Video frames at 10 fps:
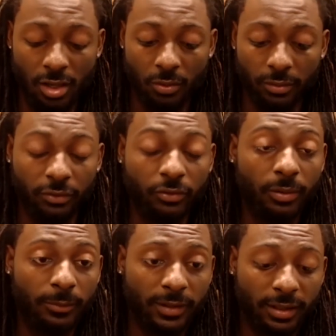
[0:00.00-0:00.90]
There's going
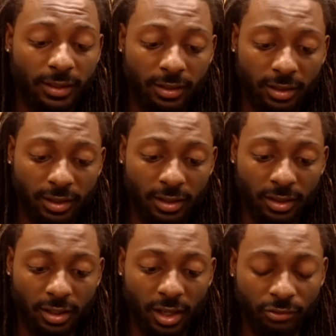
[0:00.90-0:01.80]
to be
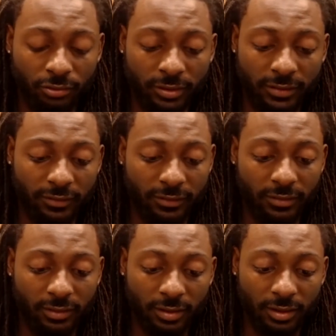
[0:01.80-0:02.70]
countries
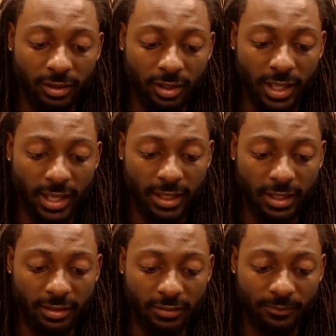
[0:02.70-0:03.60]

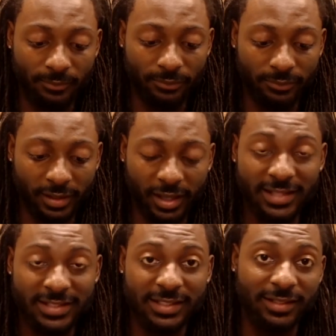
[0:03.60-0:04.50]
in the
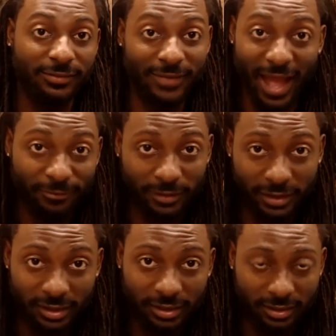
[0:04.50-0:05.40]
continent of
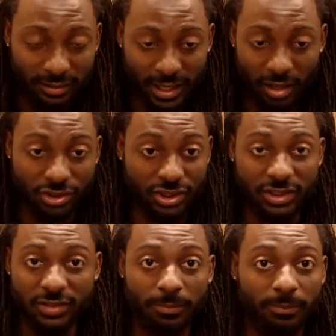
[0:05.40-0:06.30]
Africa that are
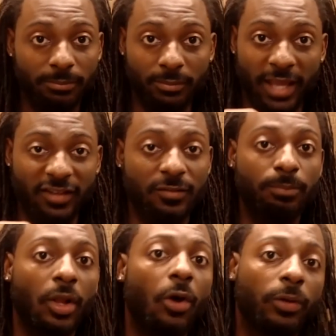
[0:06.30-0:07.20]
just
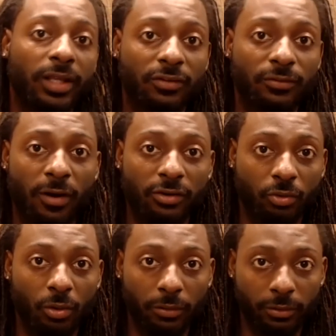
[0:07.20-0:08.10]
exploding as far as
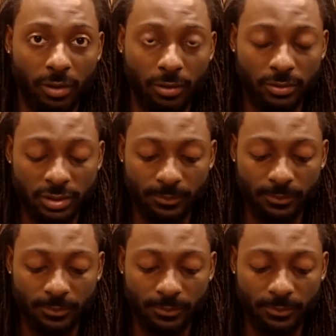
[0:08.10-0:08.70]
growth goes.